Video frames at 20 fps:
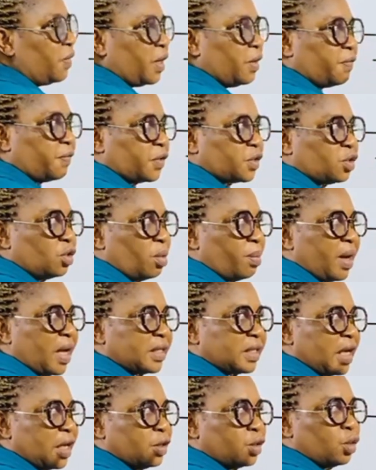very first number,
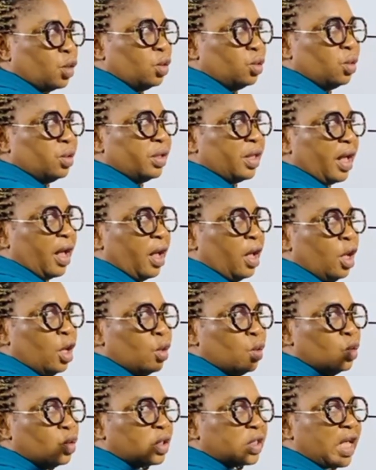as I told you there,
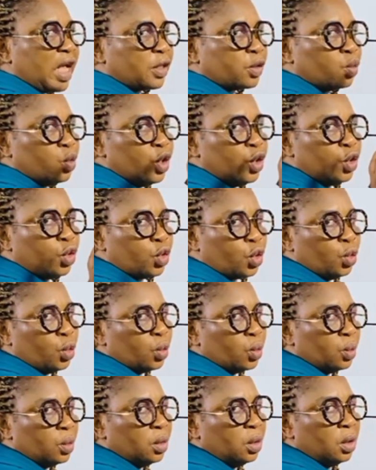you start with
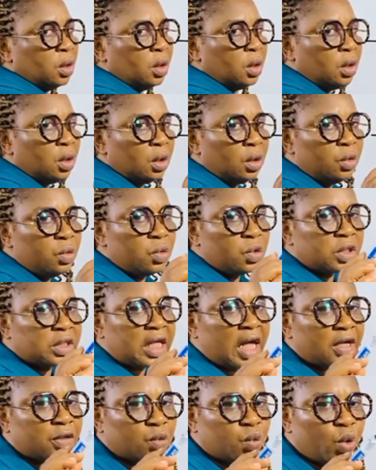2. You
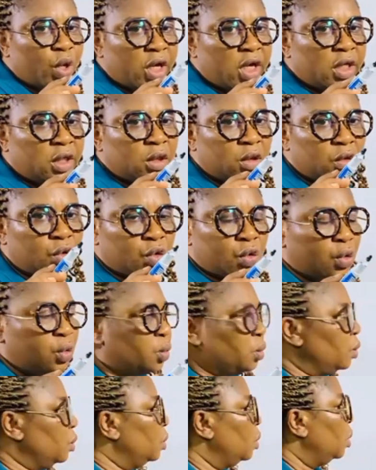start with
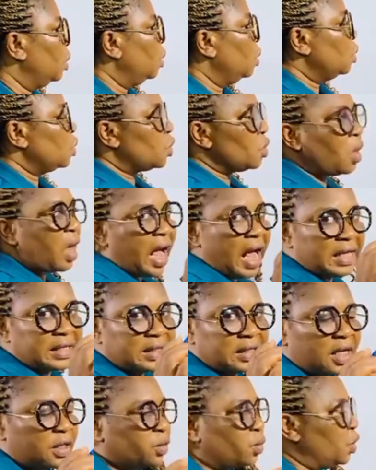2. So I
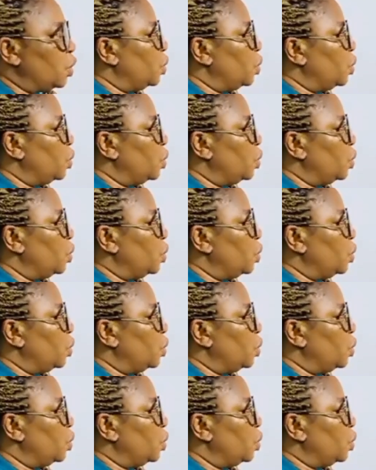start